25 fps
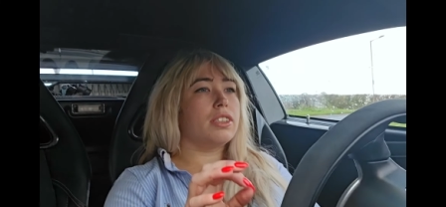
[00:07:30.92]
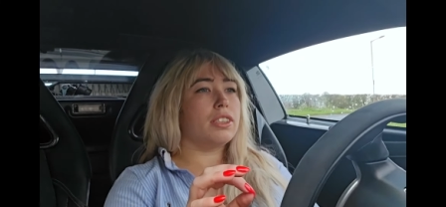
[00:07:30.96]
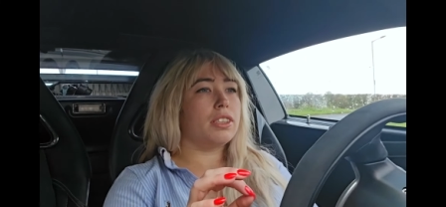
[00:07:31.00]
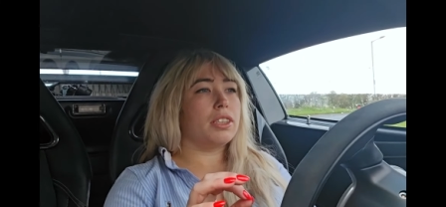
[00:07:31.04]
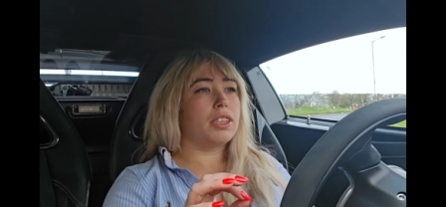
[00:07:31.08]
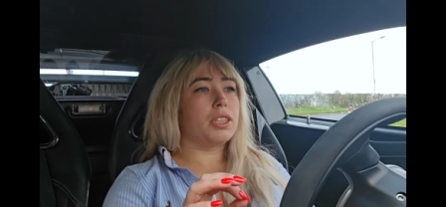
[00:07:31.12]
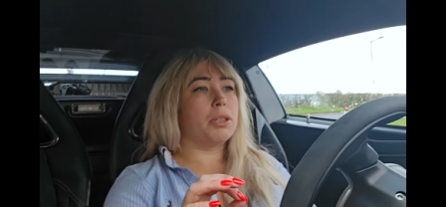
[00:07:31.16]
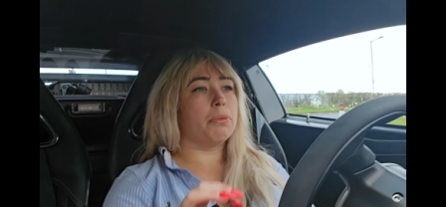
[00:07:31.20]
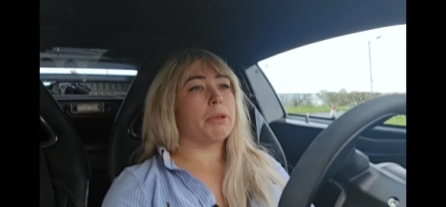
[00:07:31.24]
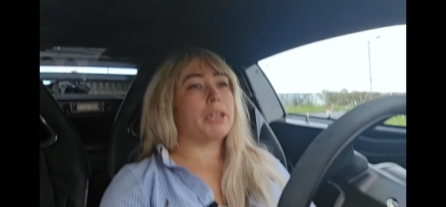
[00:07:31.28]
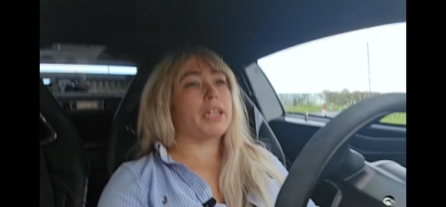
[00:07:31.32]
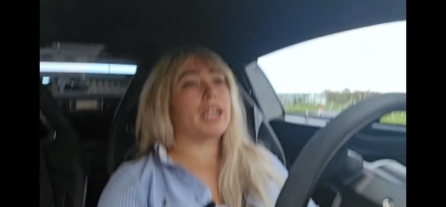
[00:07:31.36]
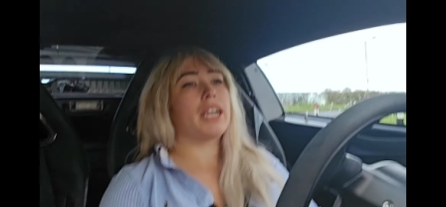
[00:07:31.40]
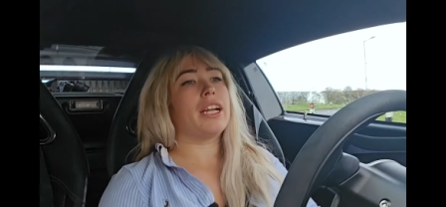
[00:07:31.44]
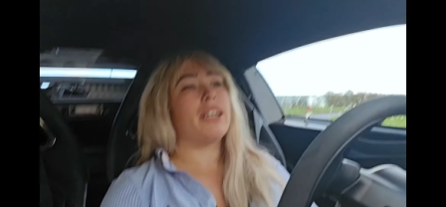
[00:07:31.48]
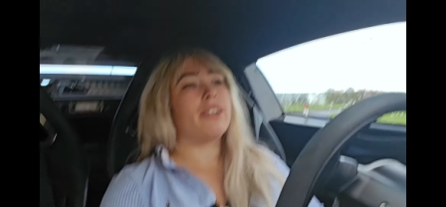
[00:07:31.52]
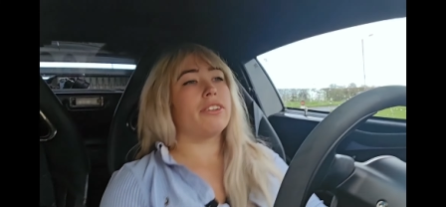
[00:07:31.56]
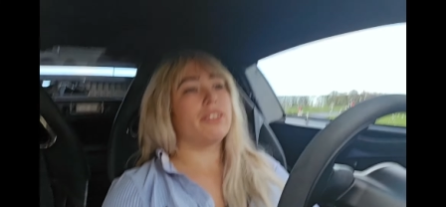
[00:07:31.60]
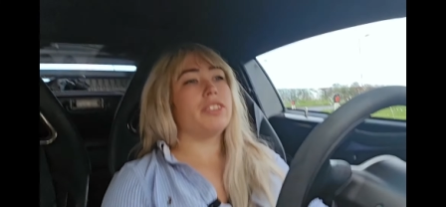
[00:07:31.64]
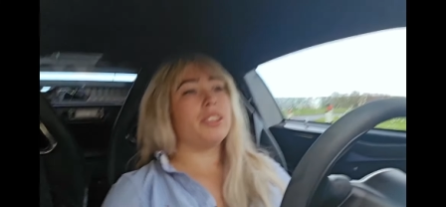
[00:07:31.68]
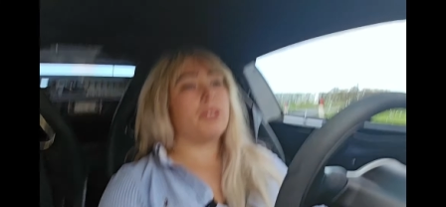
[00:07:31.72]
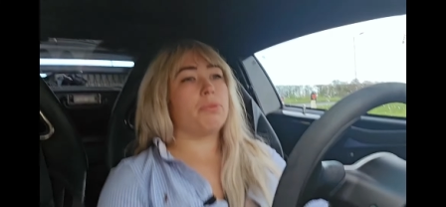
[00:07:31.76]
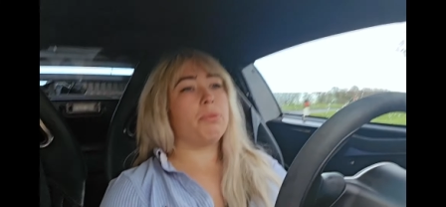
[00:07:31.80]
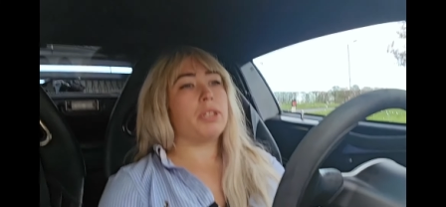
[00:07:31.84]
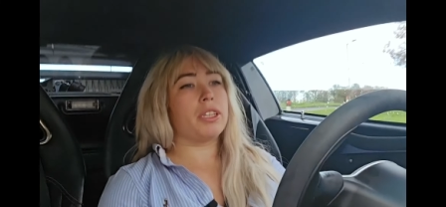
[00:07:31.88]
the
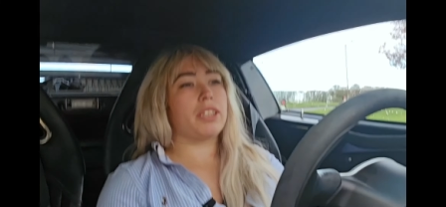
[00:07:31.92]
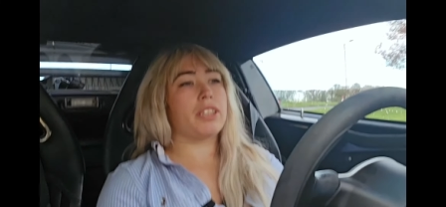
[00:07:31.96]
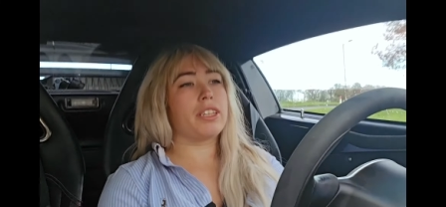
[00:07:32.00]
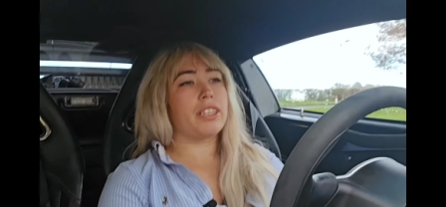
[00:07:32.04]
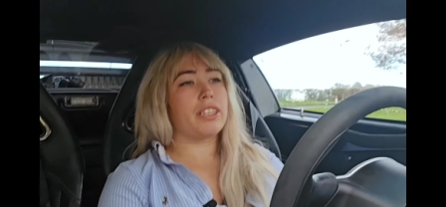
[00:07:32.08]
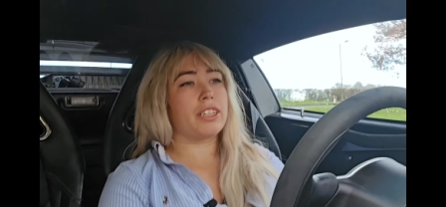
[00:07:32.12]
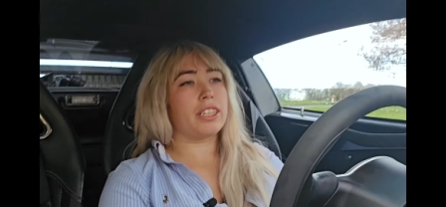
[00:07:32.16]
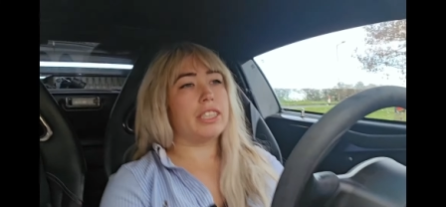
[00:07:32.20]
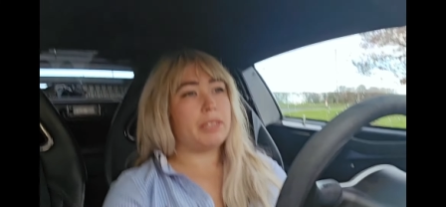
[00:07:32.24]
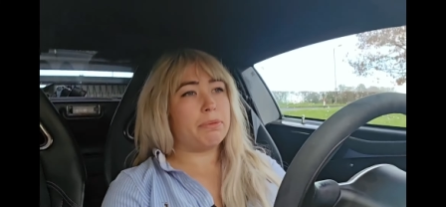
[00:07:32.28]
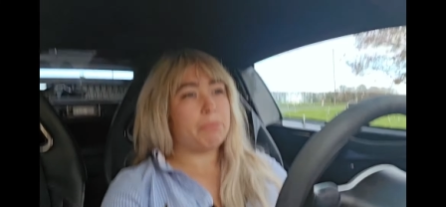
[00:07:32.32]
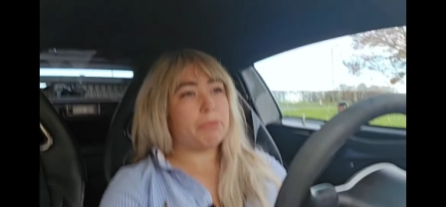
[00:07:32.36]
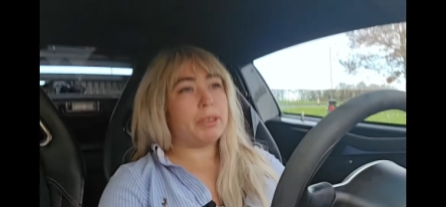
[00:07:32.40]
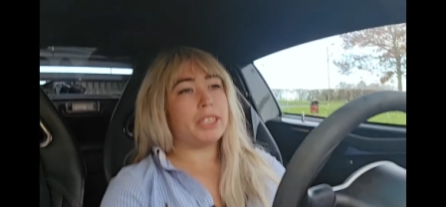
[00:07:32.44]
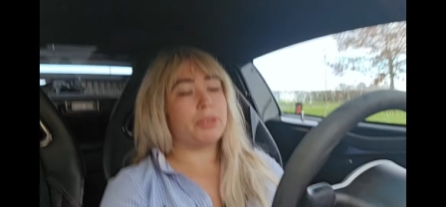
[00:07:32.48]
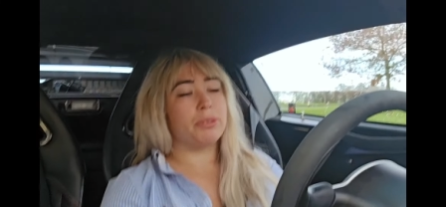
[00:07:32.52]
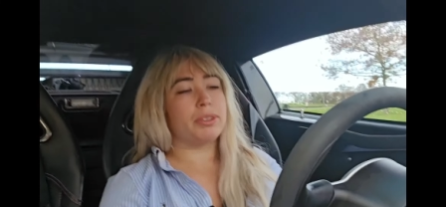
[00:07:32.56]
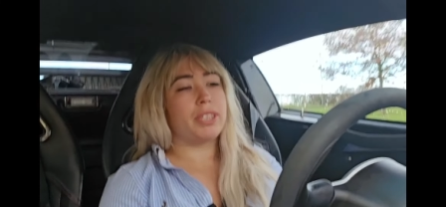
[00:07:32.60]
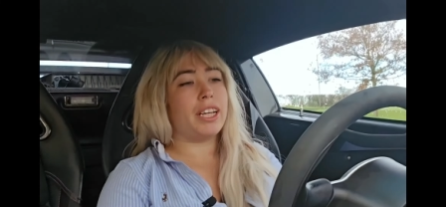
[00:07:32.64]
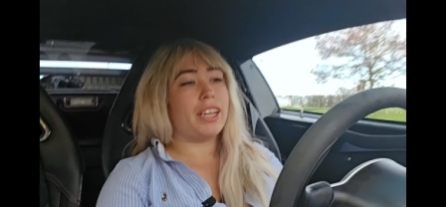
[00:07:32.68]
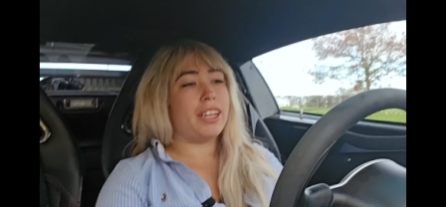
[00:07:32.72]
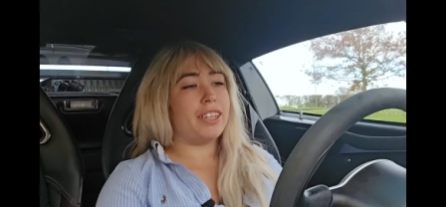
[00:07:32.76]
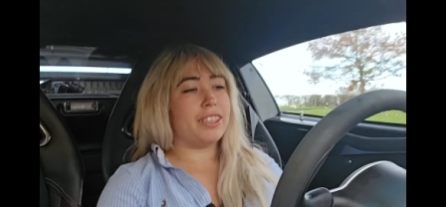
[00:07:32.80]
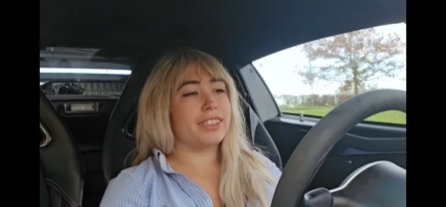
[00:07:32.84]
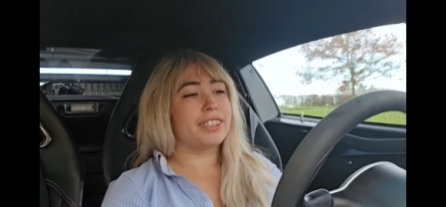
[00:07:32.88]
McLaren, the one thing I did miss was
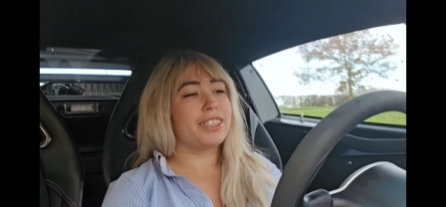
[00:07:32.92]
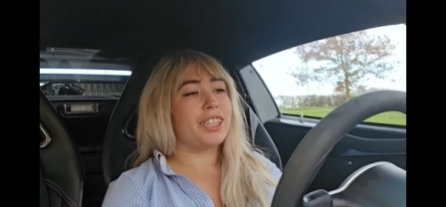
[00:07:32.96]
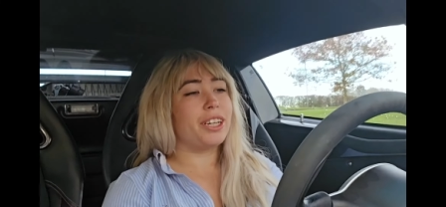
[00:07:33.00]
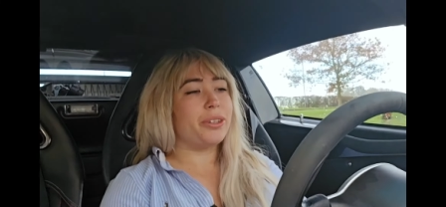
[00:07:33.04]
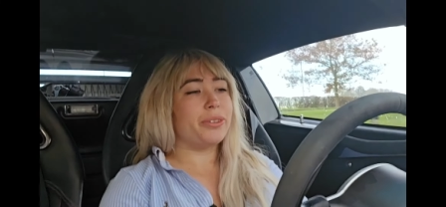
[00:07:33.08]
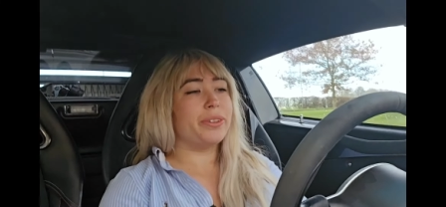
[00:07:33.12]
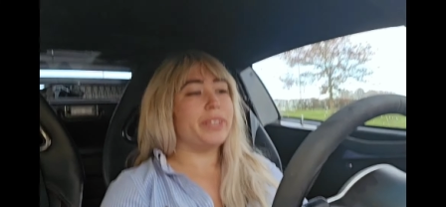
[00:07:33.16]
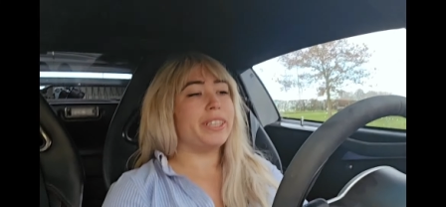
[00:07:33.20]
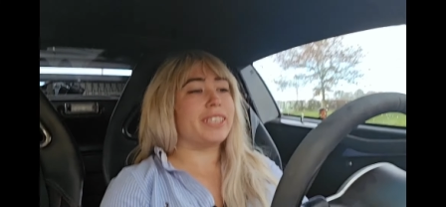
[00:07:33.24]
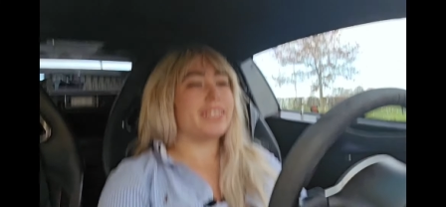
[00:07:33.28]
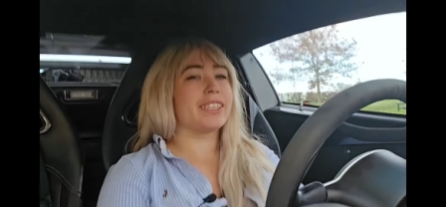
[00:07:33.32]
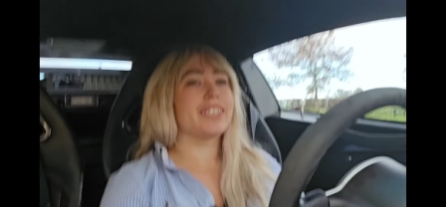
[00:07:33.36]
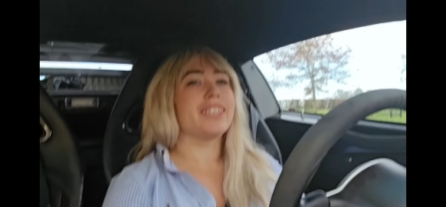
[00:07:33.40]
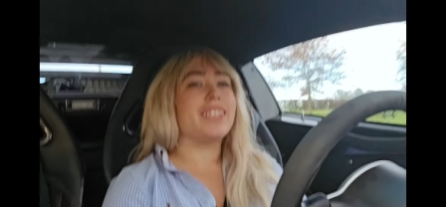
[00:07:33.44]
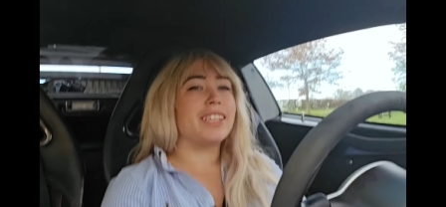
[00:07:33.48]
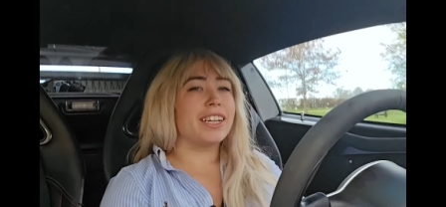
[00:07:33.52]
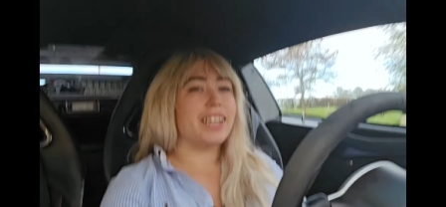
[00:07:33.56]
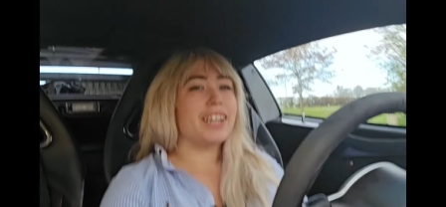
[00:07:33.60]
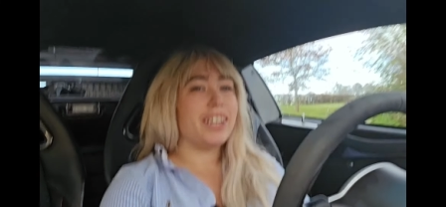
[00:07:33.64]
heel and toeing,